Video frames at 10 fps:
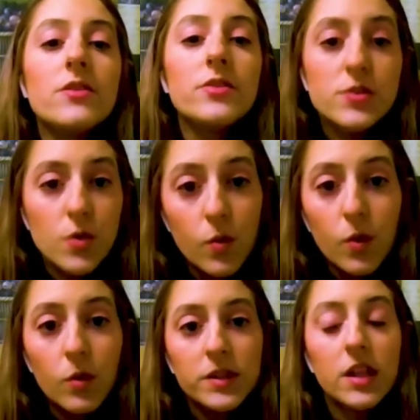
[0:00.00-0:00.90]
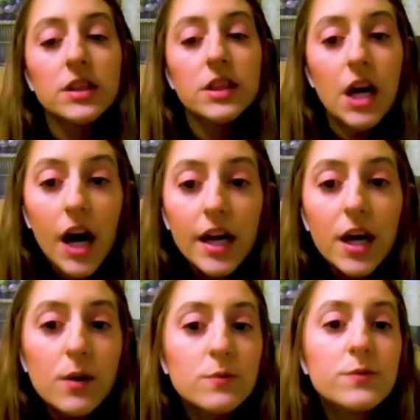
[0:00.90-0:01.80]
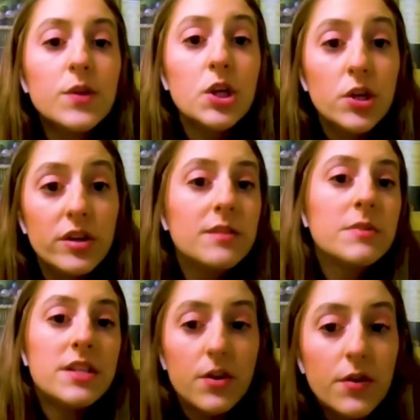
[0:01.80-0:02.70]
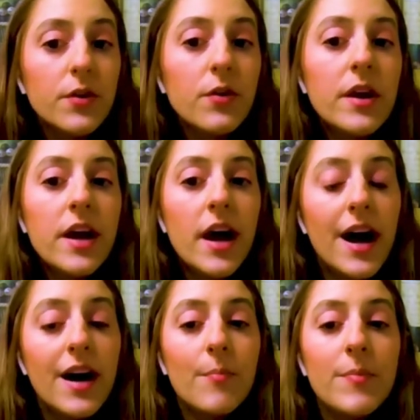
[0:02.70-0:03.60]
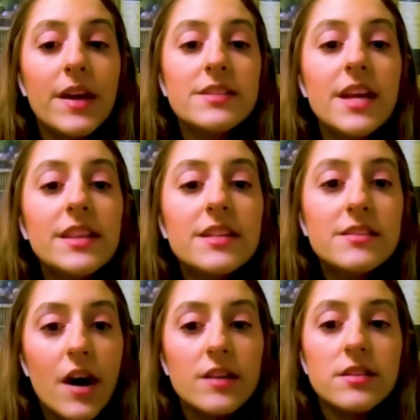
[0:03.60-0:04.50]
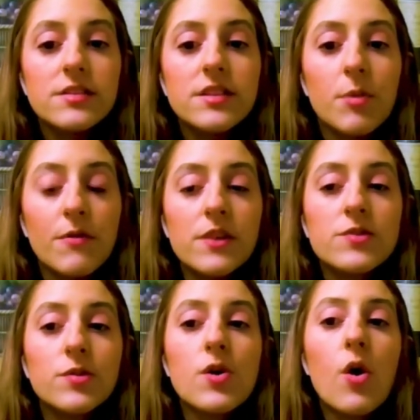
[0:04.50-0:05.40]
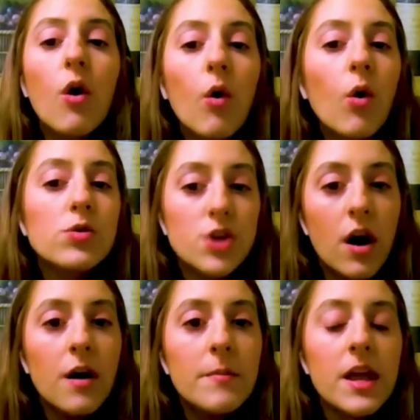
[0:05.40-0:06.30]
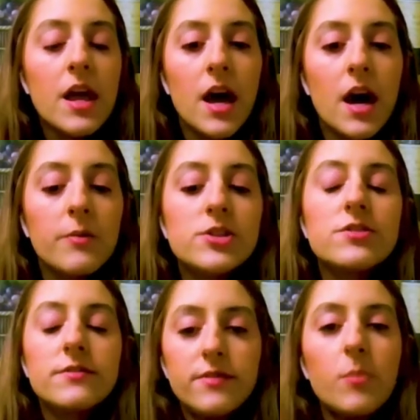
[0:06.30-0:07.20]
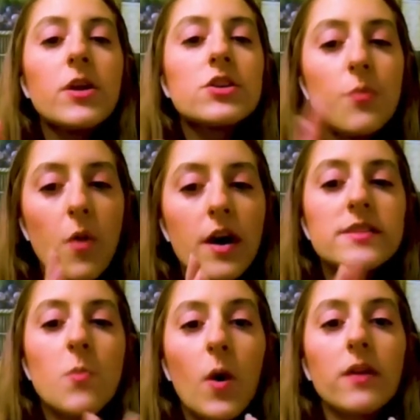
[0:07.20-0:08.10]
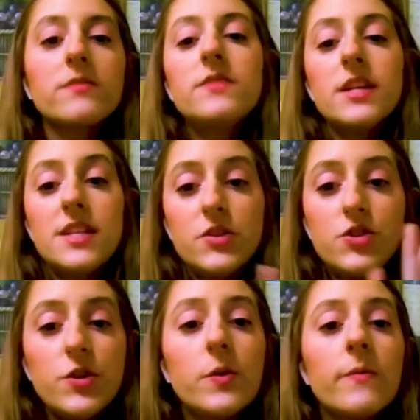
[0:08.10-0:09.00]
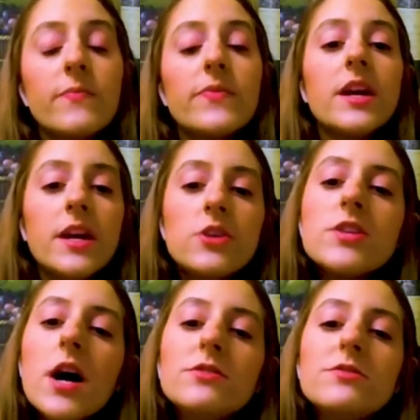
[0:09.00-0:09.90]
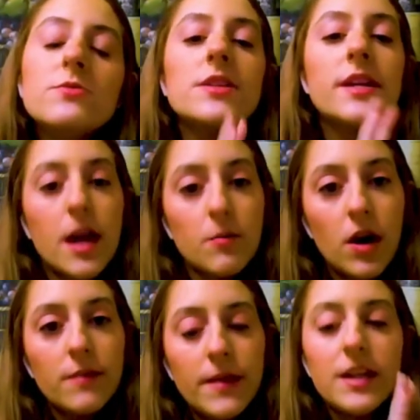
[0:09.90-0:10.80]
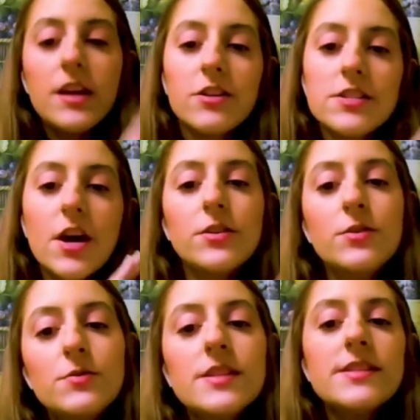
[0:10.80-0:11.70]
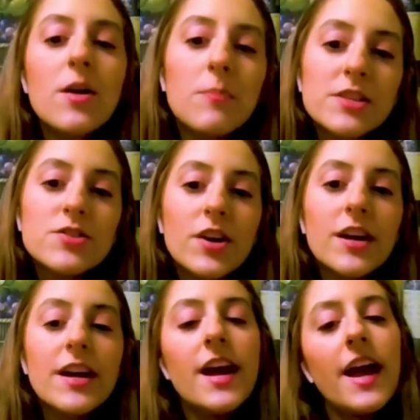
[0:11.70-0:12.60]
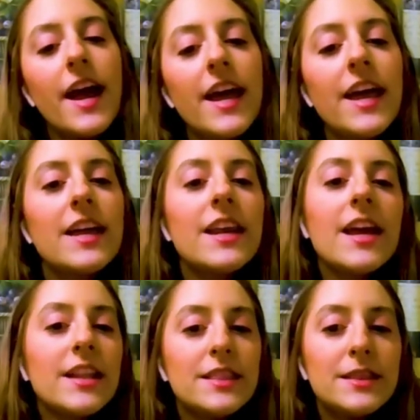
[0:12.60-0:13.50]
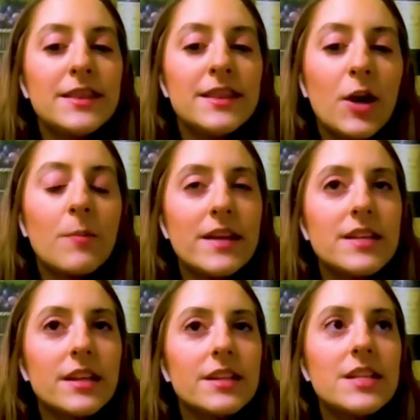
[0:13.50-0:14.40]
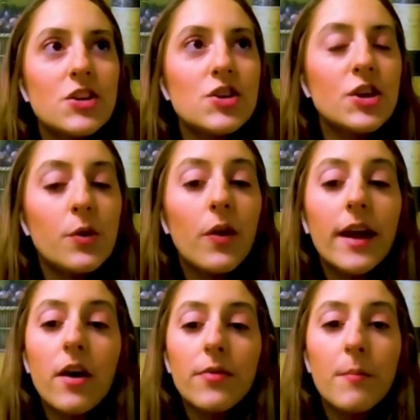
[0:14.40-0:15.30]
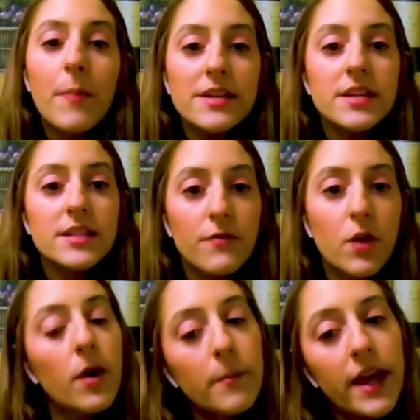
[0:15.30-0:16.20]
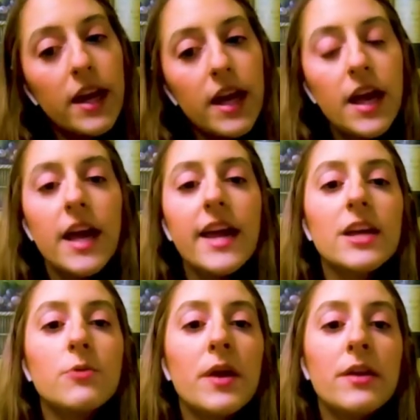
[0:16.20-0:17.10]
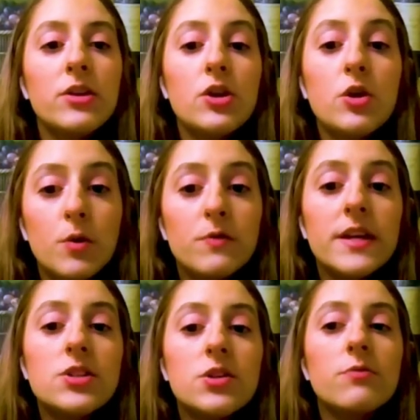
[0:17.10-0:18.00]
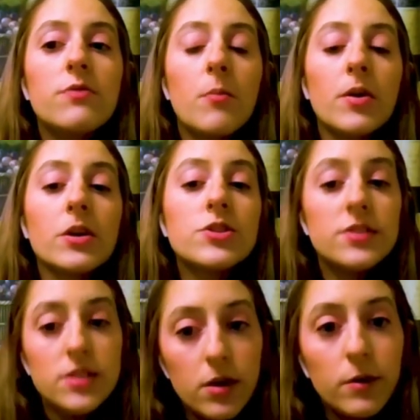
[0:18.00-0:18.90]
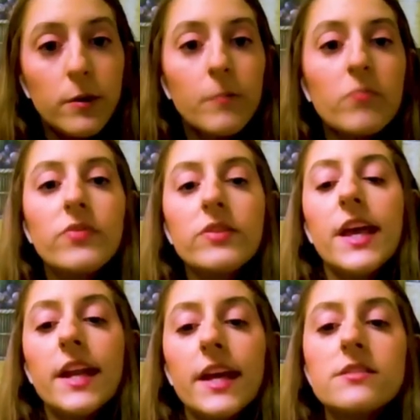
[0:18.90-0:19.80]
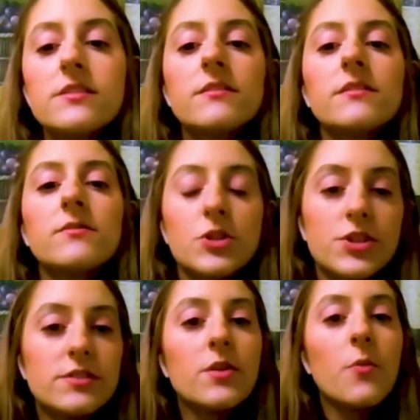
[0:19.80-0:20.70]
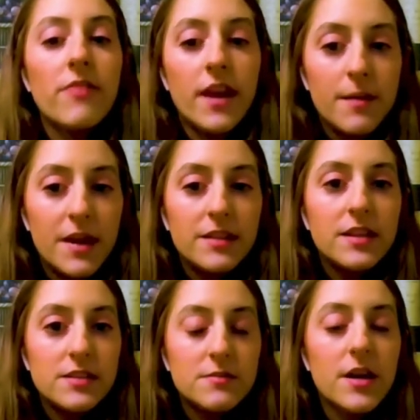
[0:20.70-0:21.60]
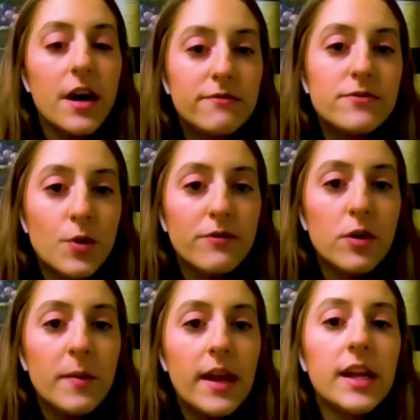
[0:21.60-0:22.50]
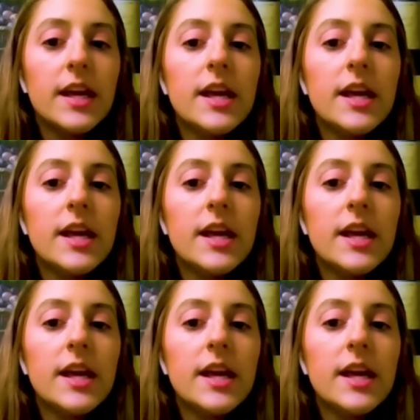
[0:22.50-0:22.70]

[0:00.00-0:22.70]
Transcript: the school with a lot of good material. Because in these classes, the professor's whole job, which film production 1 is more to teach you, here's how you use a camera, and here's how you use a sound mixer. And they're basically teaching you like the basics of equipment. And when you move into film production 2, then which is the one that I made this short film in,